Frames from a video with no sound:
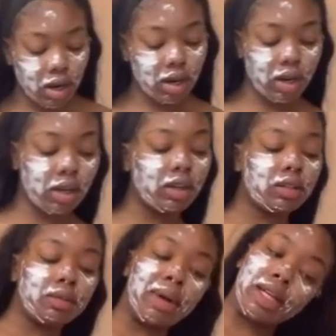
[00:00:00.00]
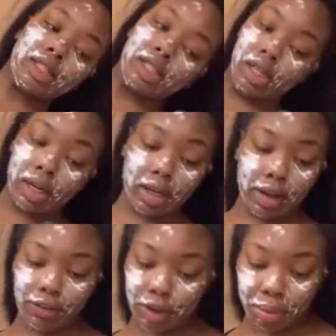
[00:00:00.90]
All right, I just sent her
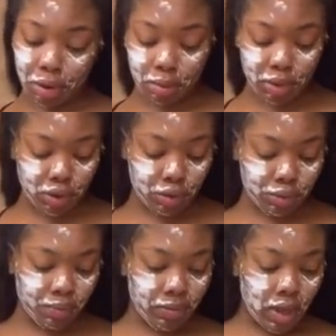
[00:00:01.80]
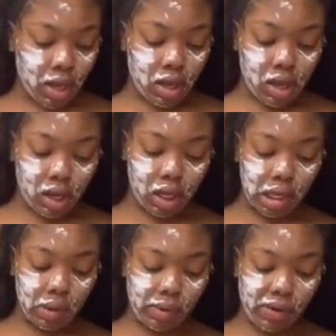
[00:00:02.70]
that for the promo.
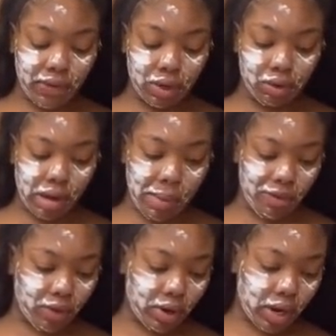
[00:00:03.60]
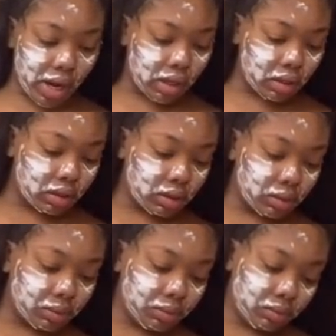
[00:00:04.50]
And what I'm going to do now before I,